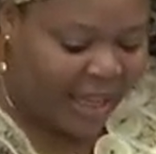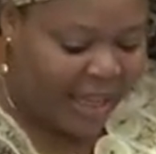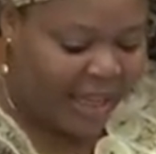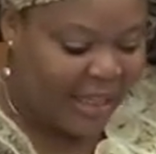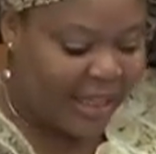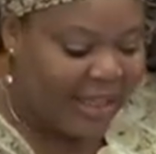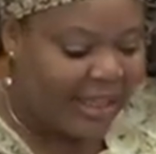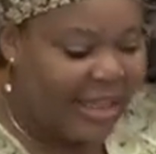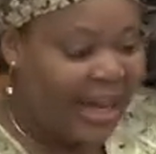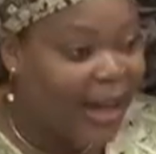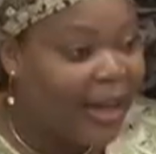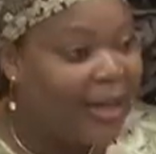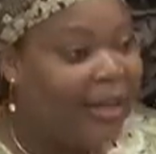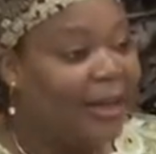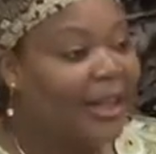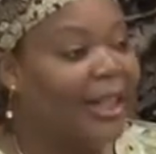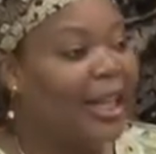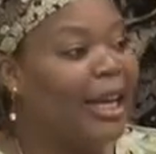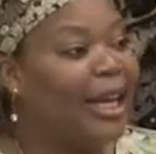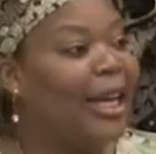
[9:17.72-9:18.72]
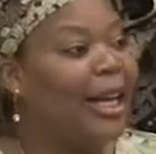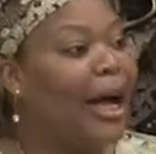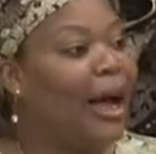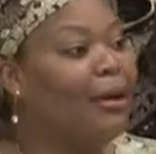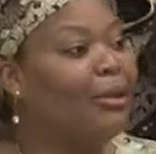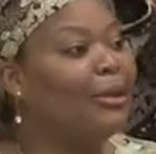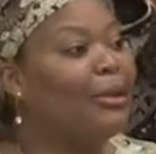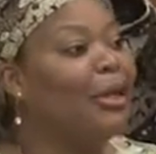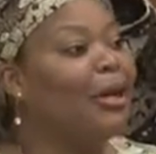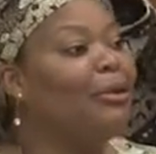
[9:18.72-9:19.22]
the second
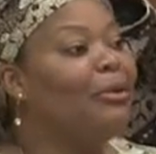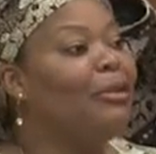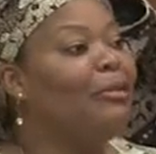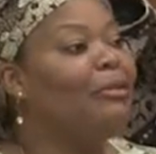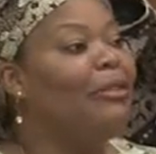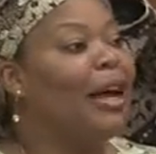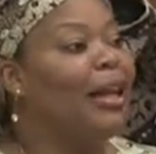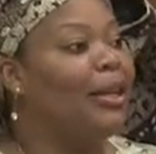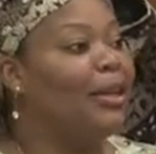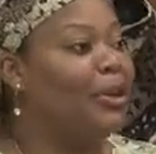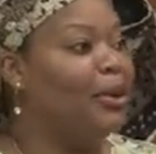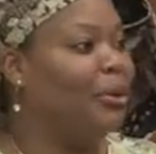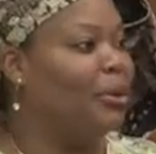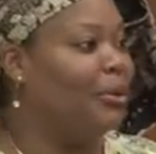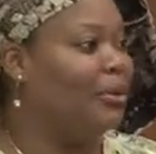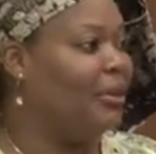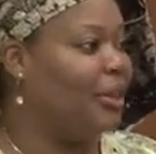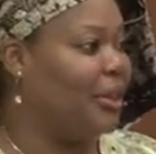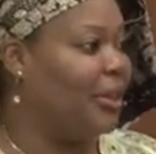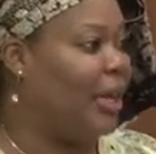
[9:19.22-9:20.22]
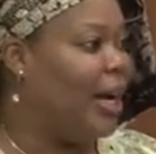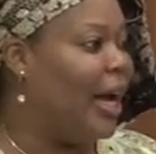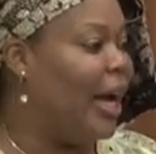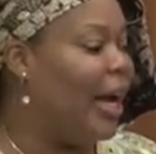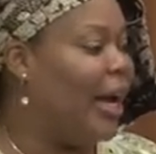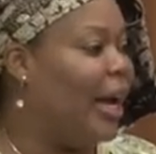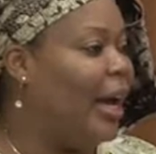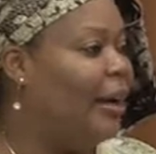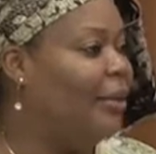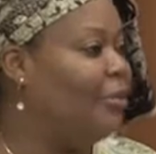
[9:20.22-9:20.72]
encounter with Villanova, I
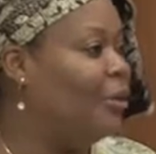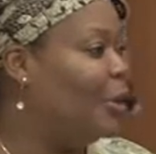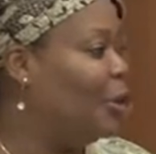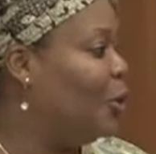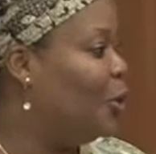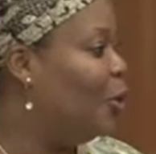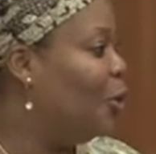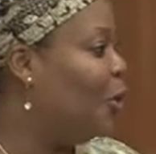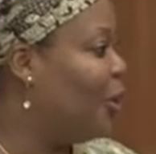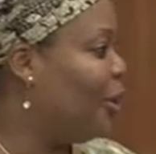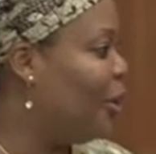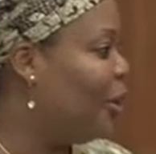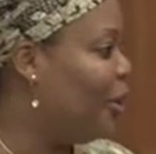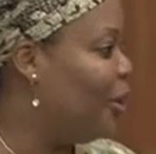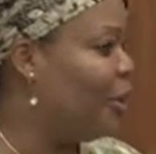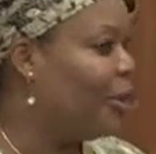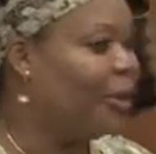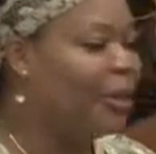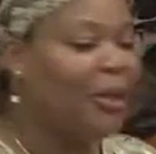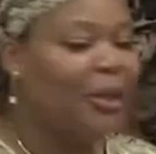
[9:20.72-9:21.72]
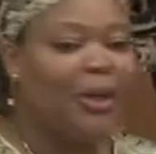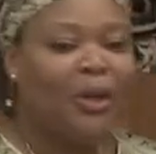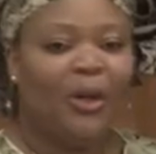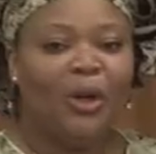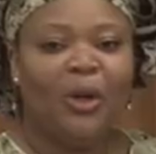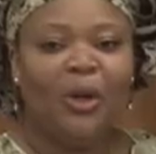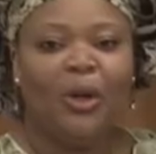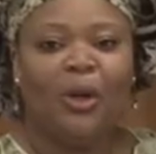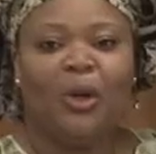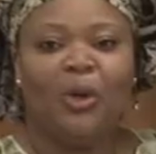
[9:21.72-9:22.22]
have a daughter
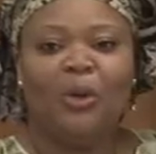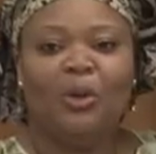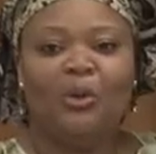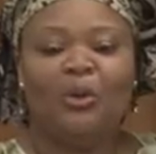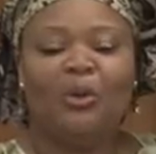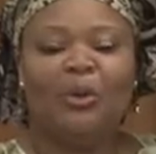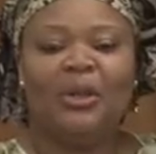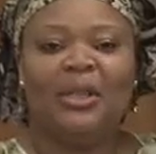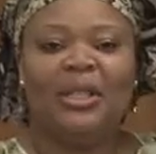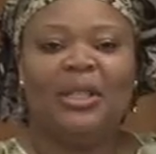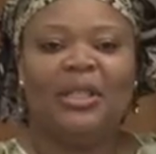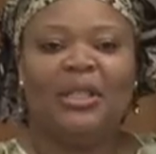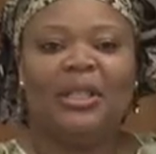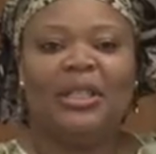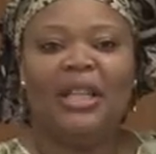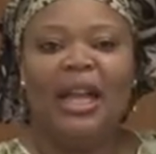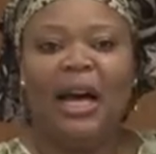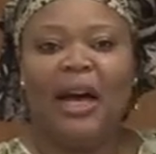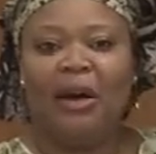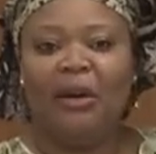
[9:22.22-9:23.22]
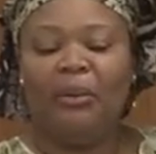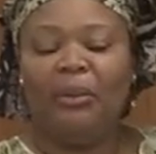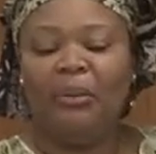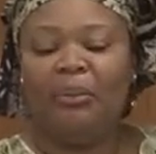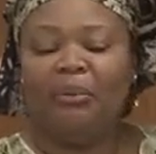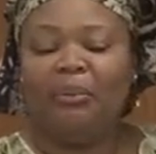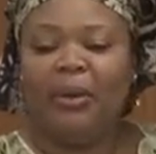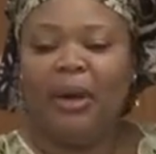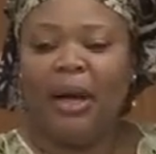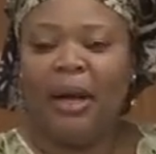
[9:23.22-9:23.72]
who's now
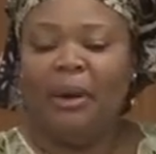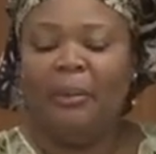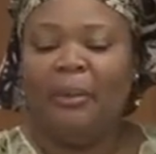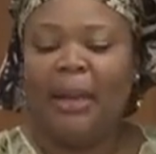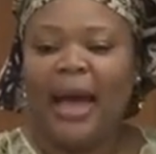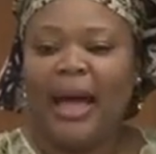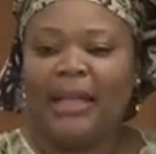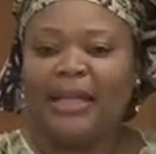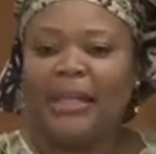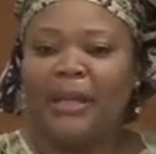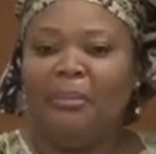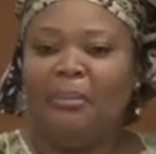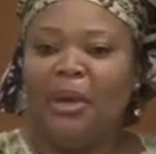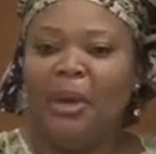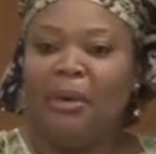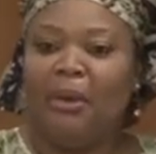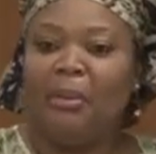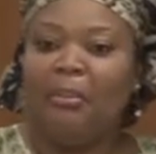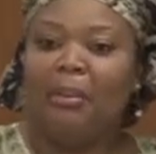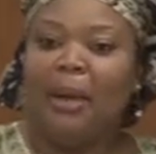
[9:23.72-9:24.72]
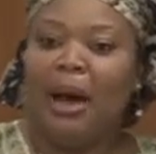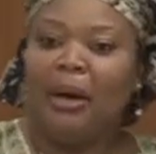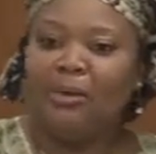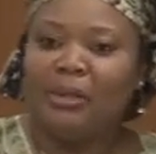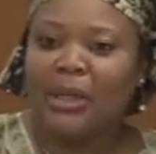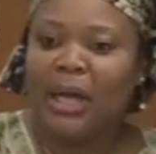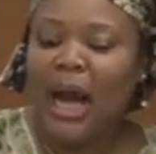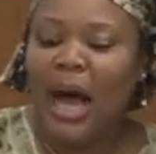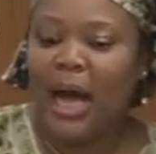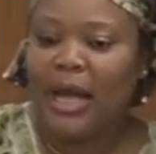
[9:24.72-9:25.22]
um, at the
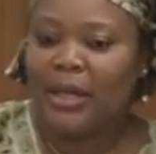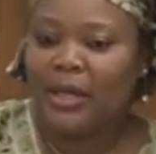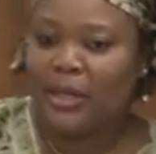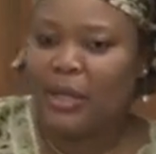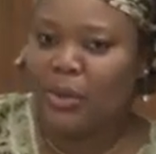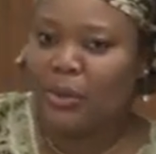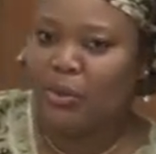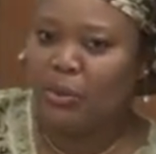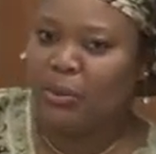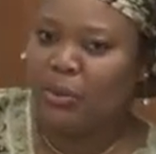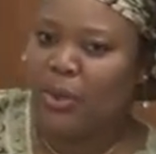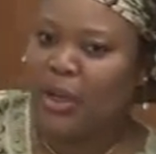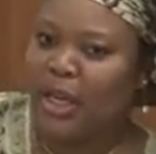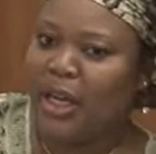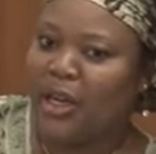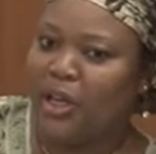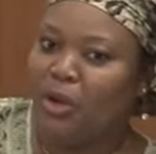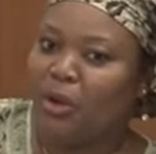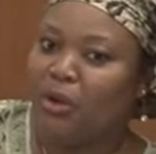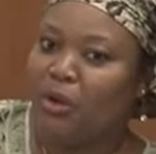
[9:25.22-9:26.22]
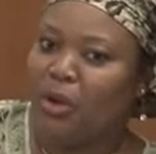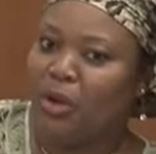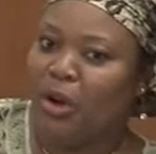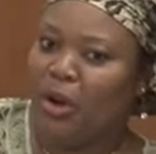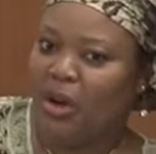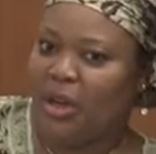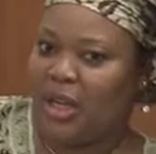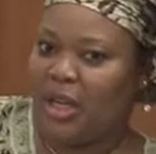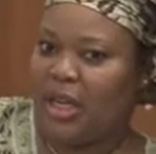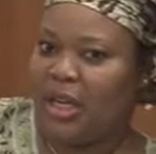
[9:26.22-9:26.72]
Marymount High School in New
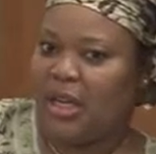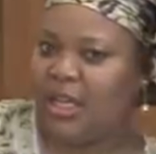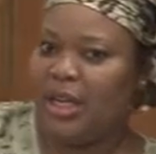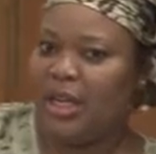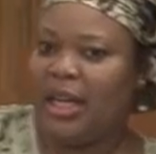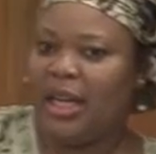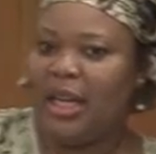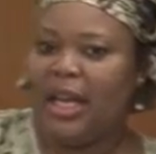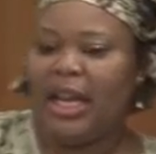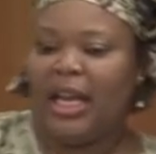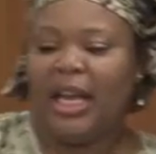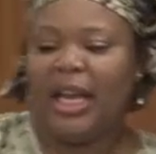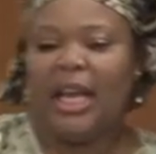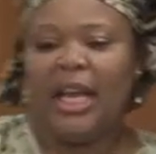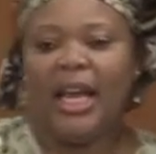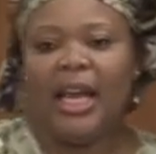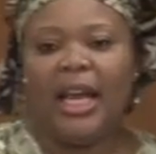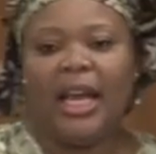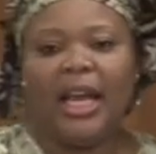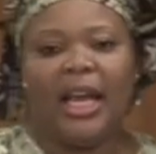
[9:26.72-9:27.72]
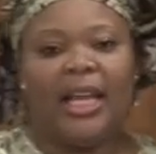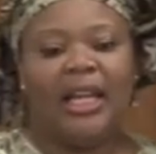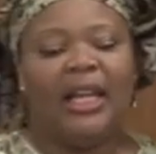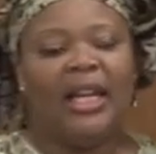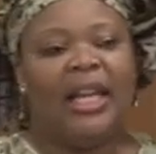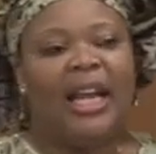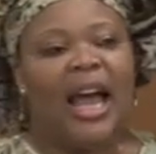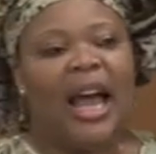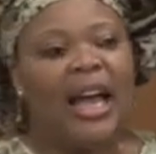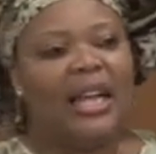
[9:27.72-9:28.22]
York.
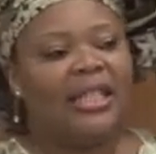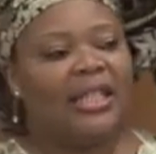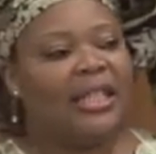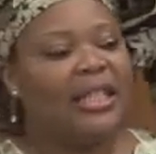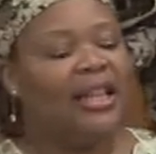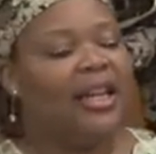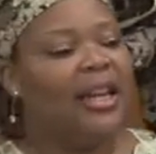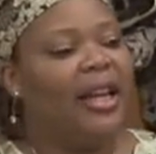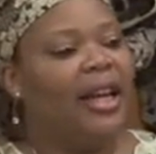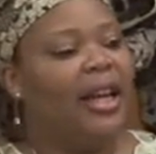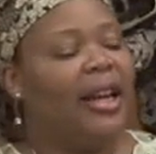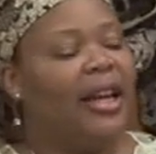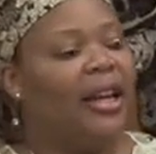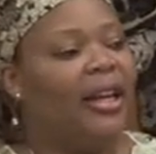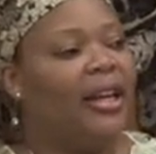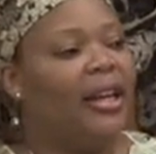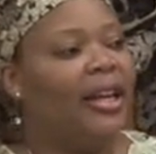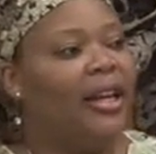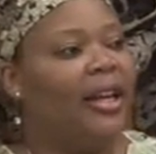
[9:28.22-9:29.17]
And last year,